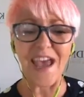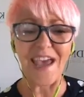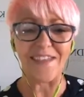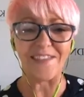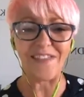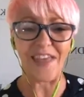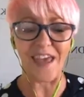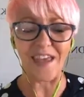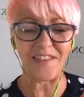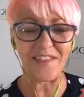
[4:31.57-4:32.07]

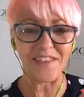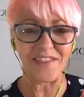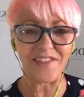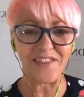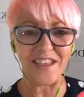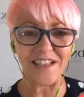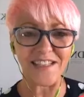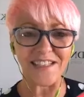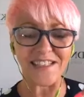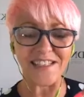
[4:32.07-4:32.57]
Then
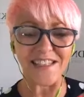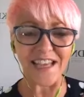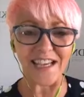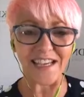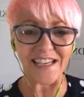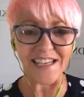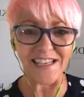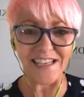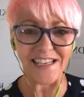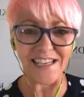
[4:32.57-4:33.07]
the
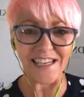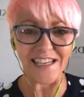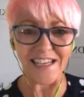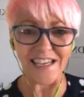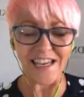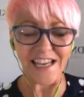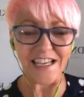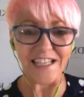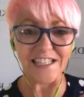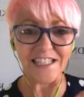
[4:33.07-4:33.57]
second
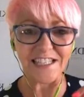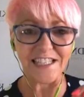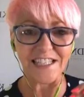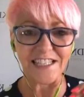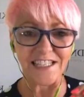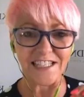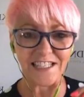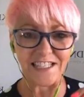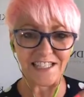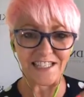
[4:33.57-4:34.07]
key is to
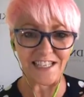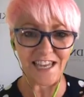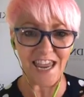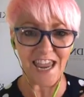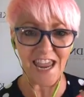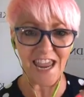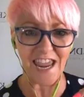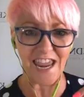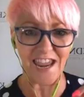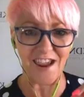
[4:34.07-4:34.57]

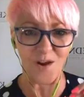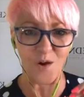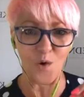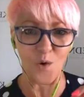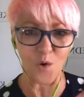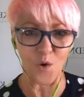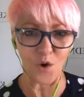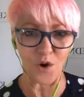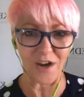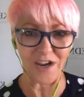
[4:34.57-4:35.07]
stay
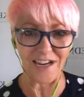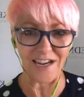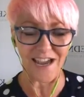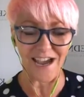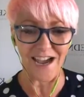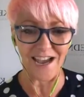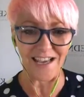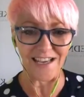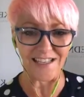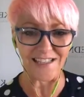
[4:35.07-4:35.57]

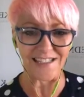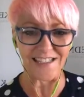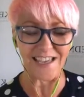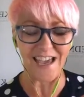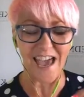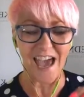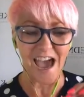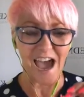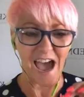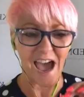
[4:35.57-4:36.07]
organized.
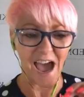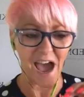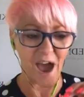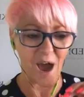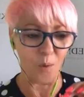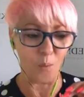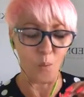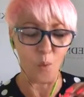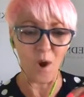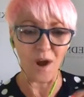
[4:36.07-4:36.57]

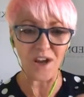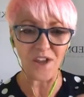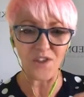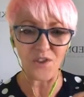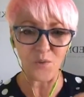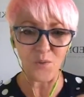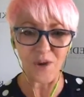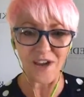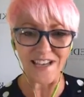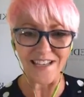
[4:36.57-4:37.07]
One of
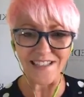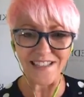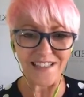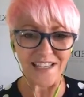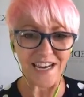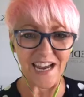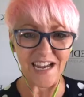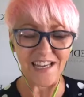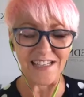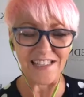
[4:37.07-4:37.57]
the ways
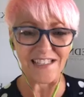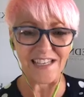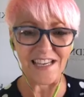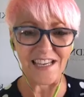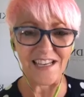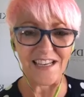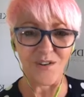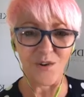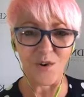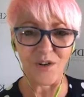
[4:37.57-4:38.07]
that I
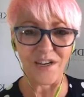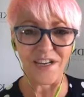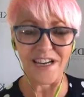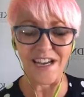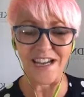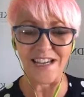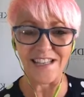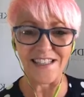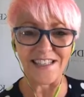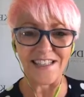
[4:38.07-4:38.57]
stay
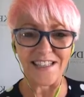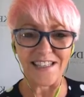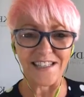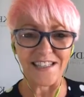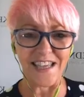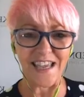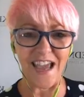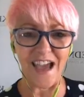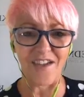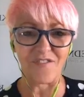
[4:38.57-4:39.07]
organized is
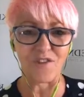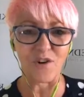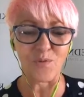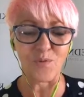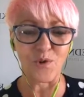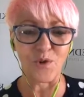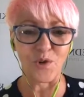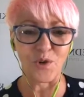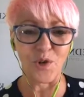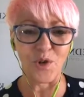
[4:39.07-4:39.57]
I have a
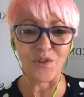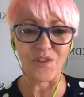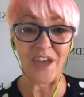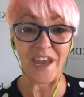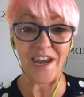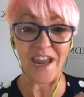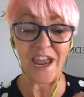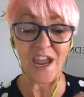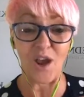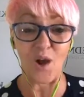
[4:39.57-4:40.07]
rule
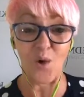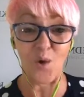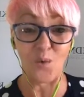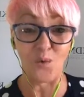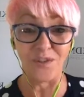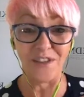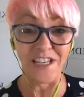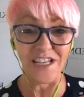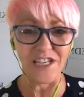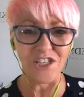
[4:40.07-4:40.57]
that I
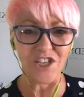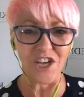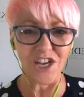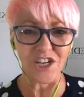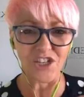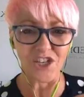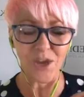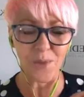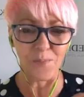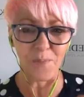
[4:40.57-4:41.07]
only
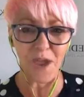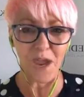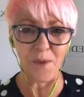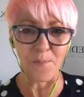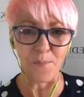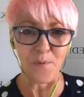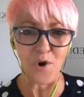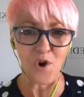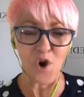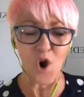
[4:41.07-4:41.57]
touch a
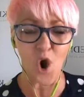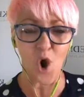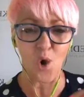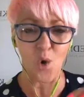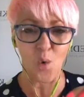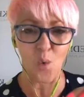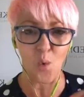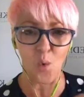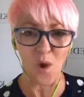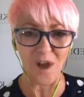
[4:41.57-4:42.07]
paper
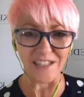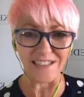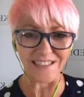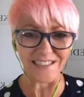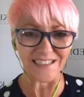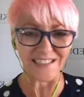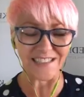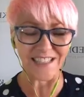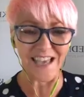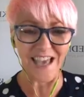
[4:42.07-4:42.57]

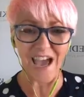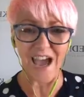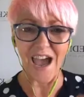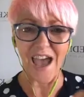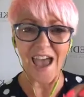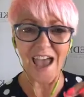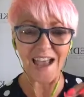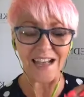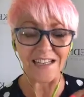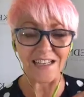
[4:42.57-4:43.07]
once
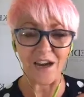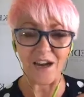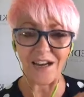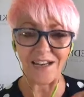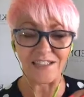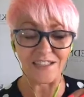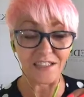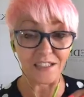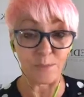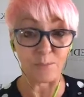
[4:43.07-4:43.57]

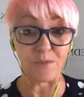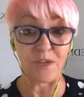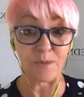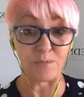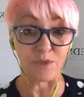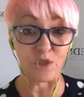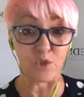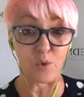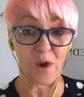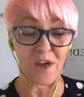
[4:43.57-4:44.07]
and
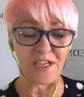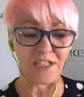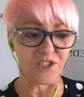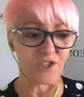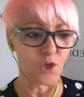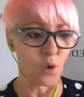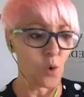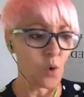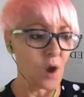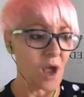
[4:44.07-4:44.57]
sometimes twice.
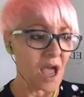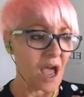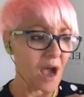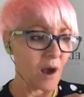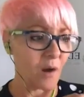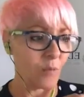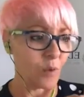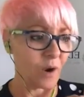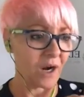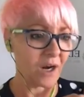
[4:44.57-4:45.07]
So
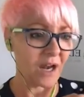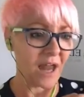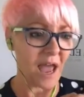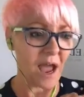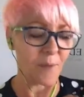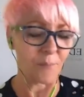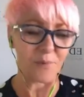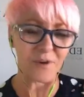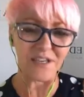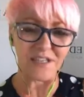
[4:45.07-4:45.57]
what'll
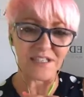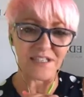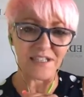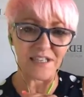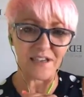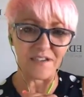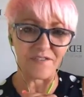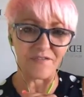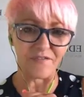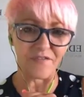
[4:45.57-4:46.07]
happen is
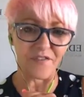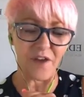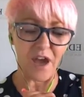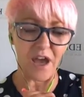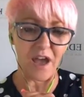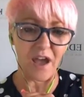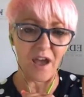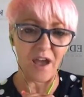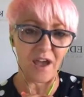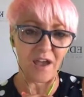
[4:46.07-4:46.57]
if
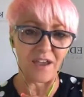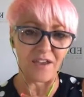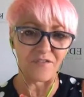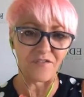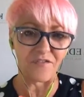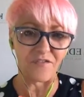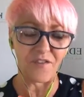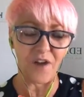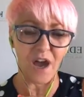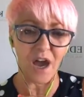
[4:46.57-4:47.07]

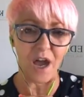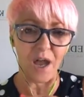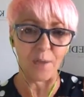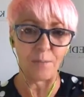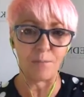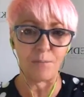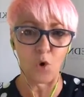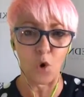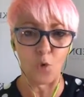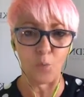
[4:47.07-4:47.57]

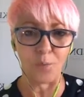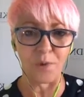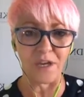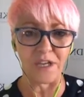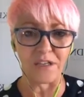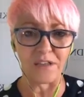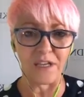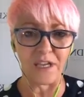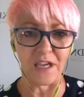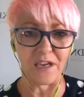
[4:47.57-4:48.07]
I'm
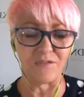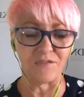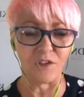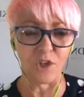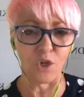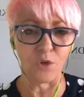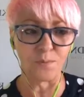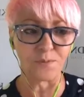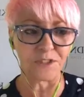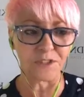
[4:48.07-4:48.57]
opening the
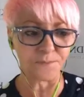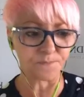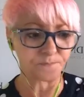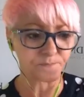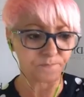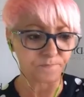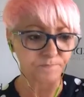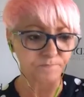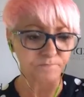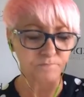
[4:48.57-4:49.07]
envelopes,
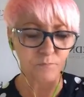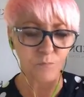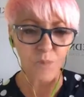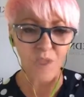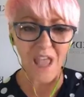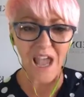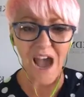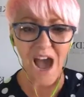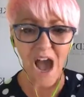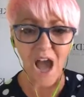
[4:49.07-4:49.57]

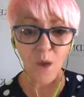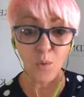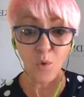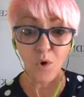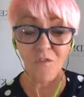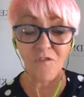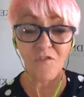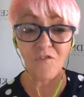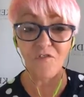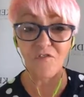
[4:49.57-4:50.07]
I
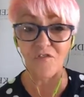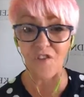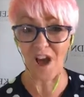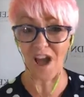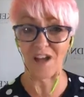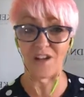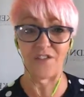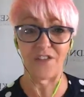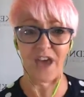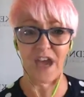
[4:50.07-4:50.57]
will
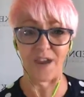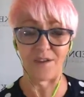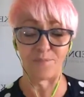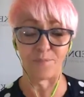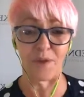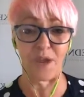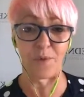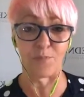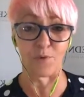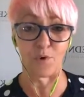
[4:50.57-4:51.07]
file that
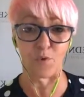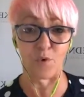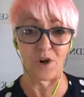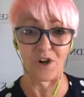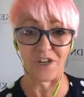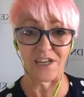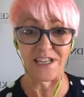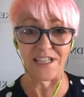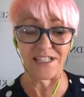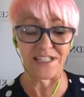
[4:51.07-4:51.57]
paper where
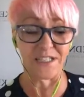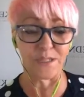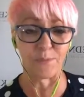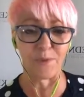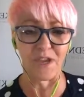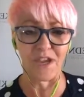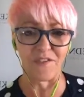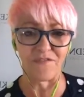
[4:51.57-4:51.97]
it needs to be.